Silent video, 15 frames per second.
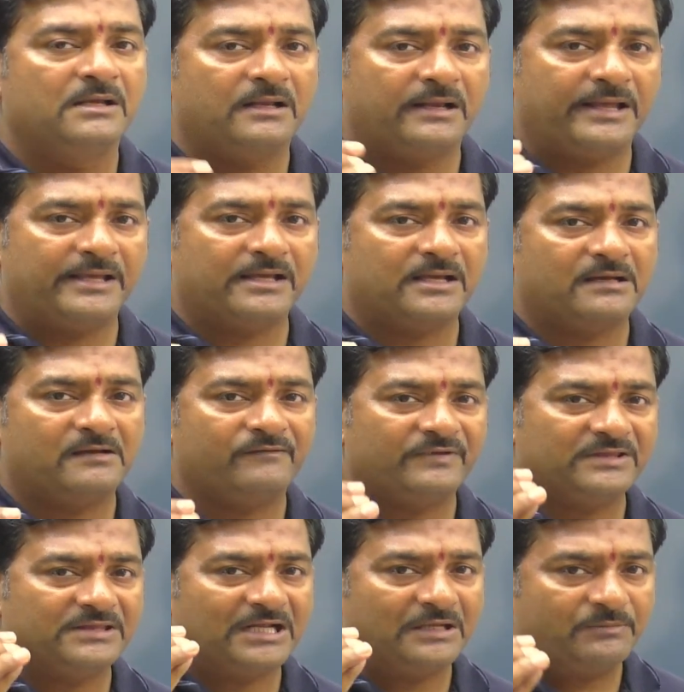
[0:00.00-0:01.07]
Like
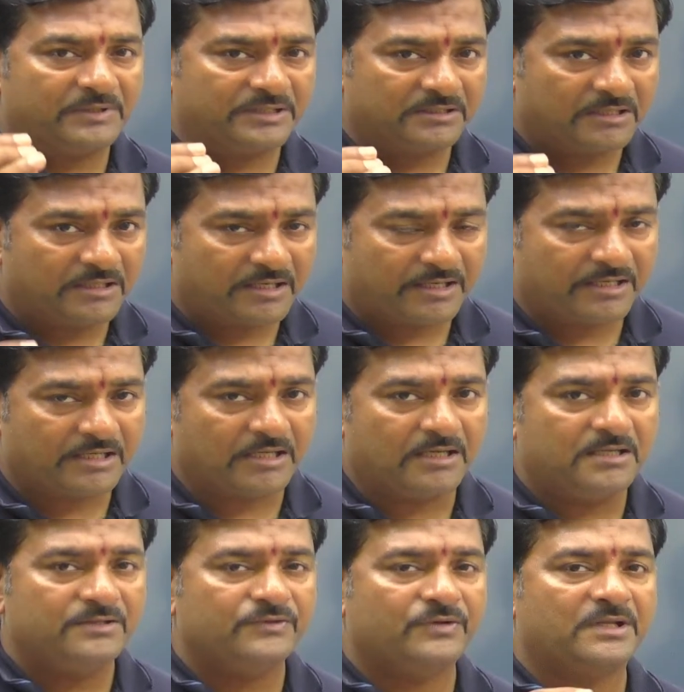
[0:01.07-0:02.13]
with that particular trick,
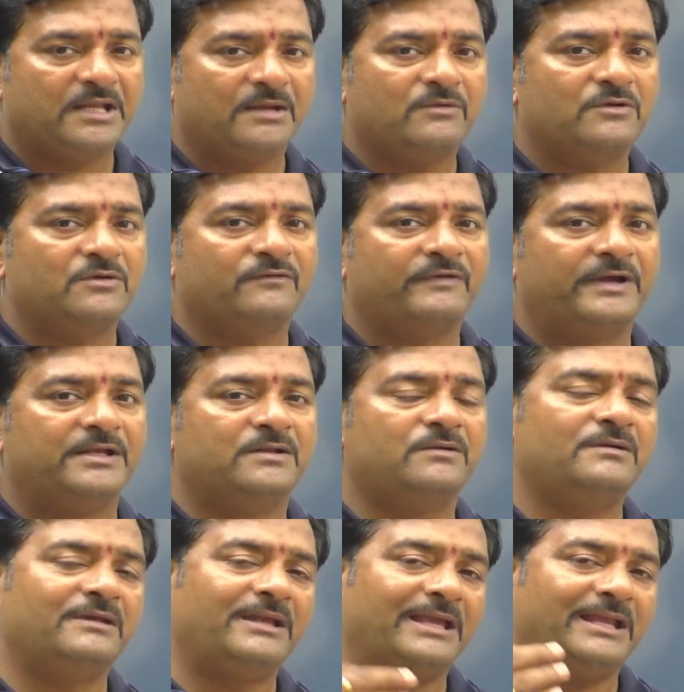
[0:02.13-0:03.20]
you can able to find
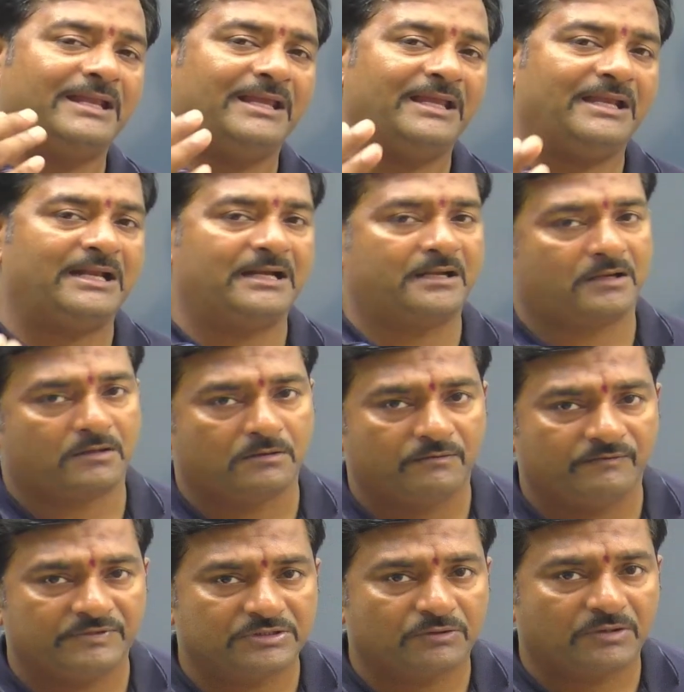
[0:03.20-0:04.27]
out any letter
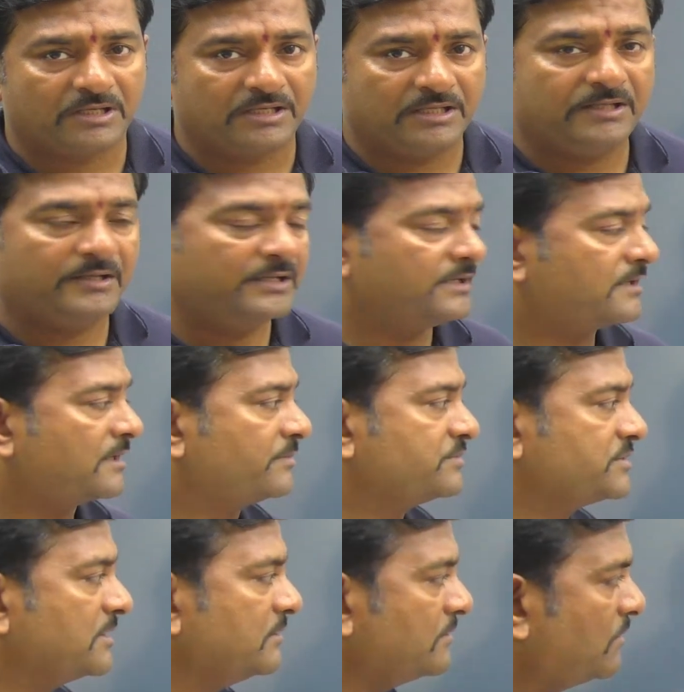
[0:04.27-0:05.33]
without any
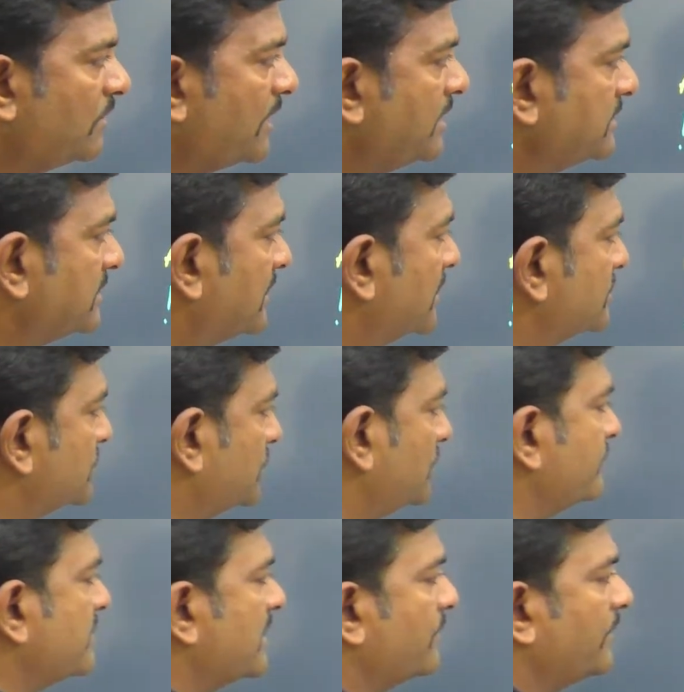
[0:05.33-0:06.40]
interruption. Okay, that also
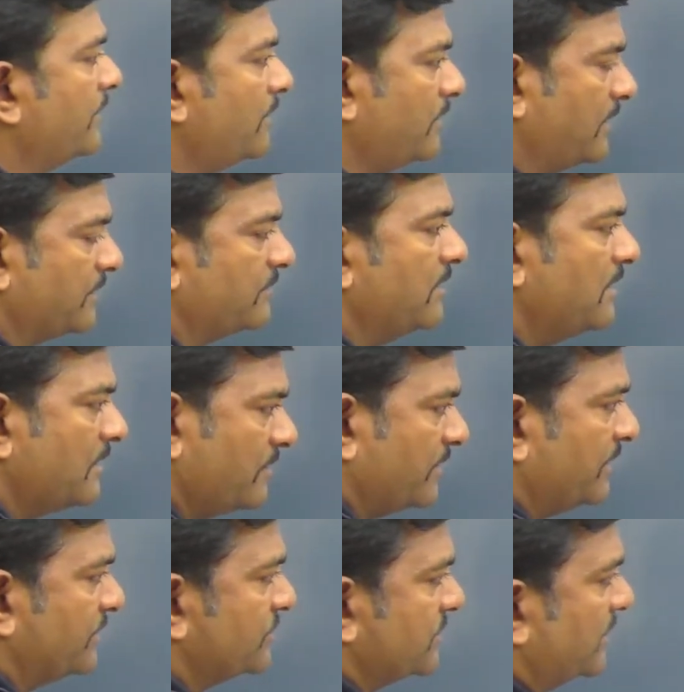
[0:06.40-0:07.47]
we are going to learn.
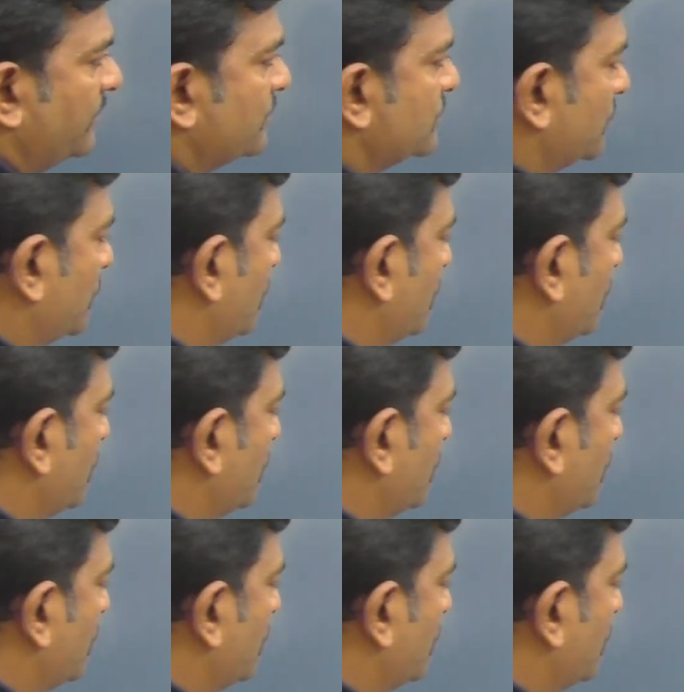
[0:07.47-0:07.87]
Initially you should